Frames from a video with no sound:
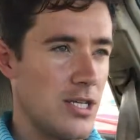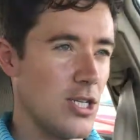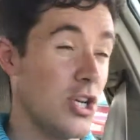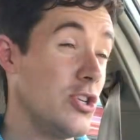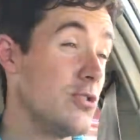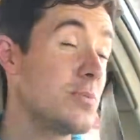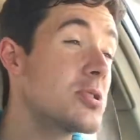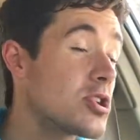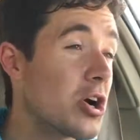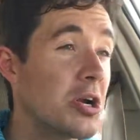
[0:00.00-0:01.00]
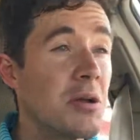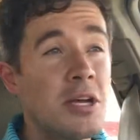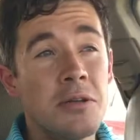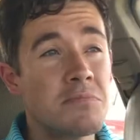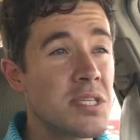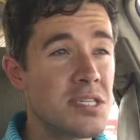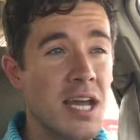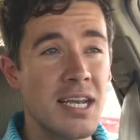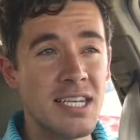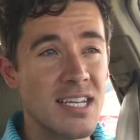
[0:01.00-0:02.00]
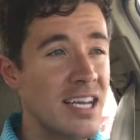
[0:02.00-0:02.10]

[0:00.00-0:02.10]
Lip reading: You start deciding